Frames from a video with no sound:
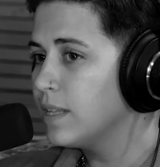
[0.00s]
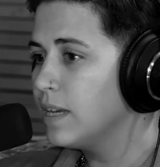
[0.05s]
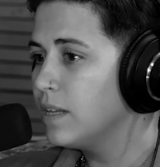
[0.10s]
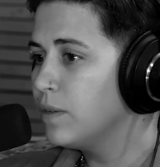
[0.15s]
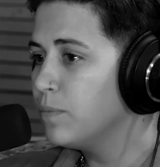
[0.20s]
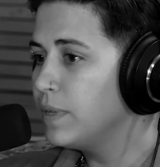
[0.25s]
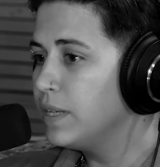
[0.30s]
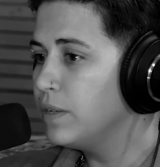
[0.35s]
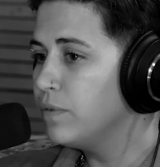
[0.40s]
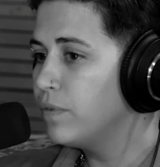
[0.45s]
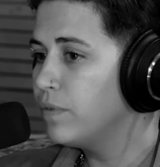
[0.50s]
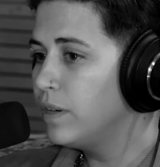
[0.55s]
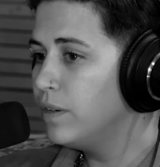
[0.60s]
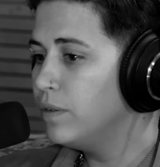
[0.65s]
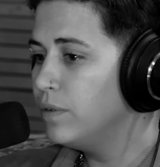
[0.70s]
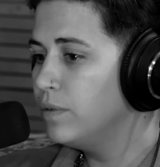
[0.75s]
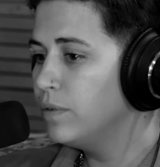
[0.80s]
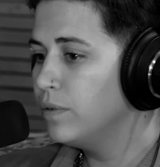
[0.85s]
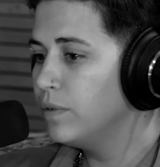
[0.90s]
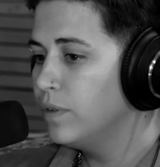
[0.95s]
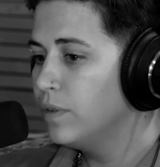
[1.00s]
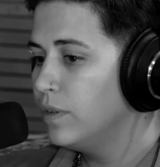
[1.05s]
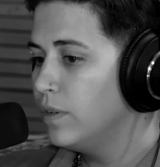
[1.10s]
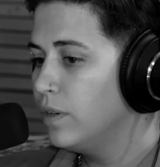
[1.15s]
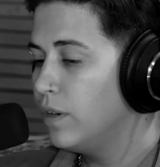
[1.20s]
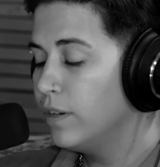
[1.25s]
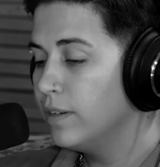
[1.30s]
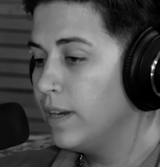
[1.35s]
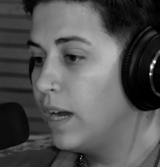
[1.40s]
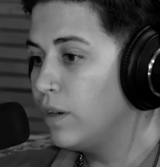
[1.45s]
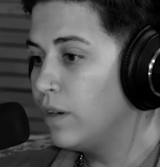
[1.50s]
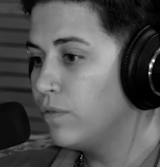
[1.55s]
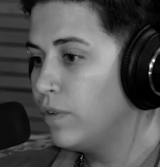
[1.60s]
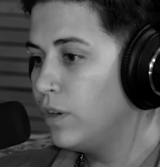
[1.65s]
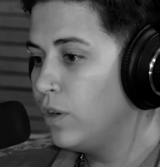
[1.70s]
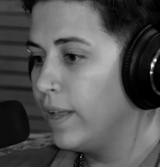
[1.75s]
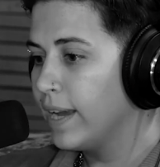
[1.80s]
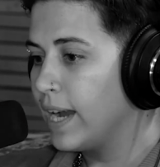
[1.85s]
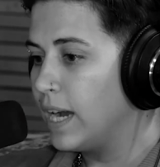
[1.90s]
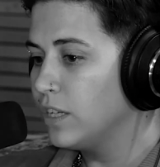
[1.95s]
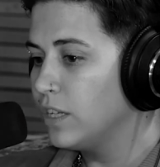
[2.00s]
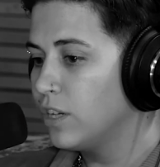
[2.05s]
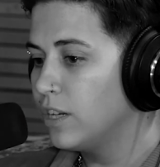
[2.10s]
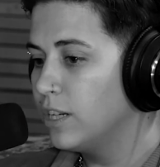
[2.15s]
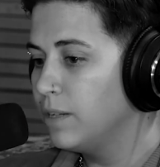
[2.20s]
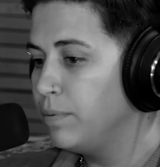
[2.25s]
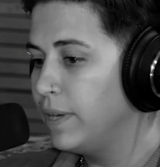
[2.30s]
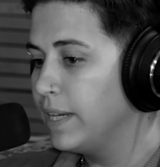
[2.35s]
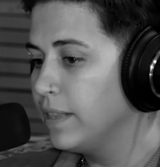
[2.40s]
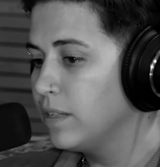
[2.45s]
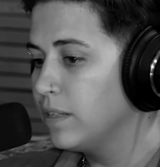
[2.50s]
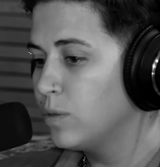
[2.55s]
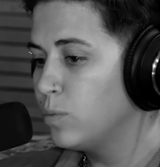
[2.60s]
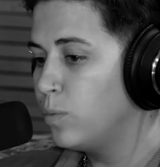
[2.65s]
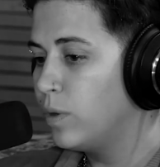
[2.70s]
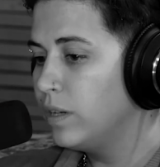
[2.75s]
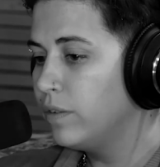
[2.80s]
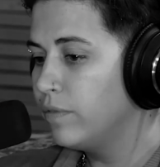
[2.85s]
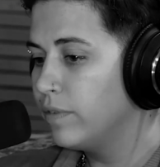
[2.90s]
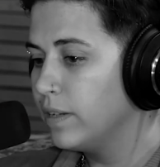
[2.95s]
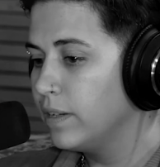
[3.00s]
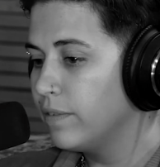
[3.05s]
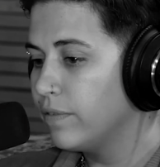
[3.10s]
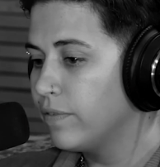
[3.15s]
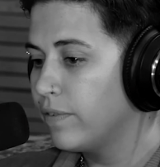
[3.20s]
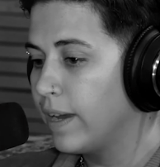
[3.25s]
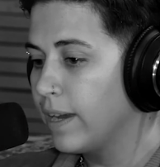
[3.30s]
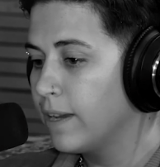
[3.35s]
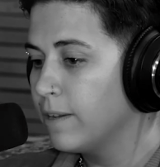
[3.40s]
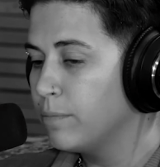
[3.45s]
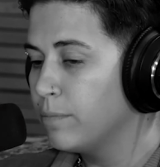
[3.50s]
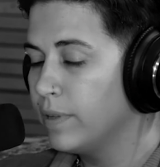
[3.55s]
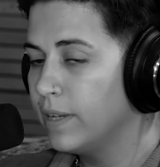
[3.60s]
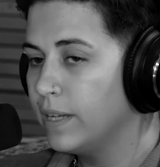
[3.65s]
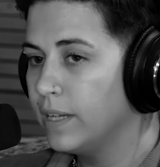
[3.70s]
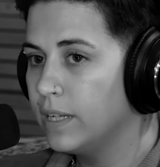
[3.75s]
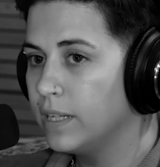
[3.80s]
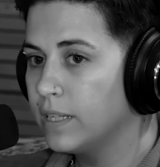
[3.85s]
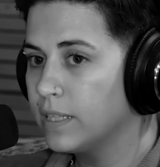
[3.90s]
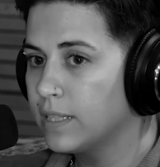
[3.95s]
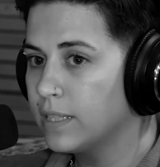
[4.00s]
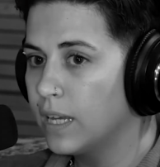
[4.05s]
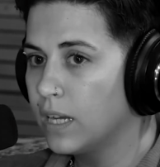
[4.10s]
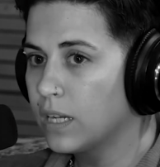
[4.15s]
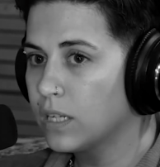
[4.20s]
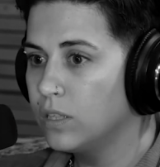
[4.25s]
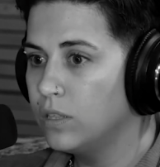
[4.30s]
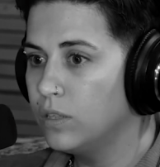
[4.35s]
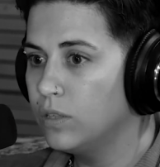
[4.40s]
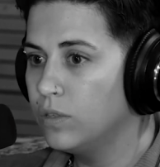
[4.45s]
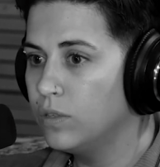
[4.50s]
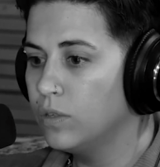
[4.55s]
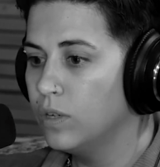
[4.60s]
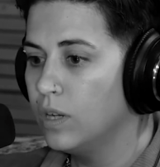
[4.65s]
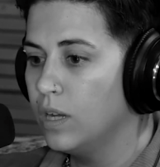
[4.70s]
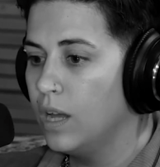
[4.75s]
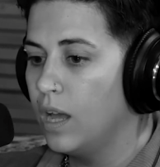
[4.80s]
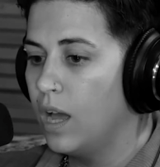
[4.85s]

then we wrote, or not wrote, like I started playing this one riff. I could play it in a sec too.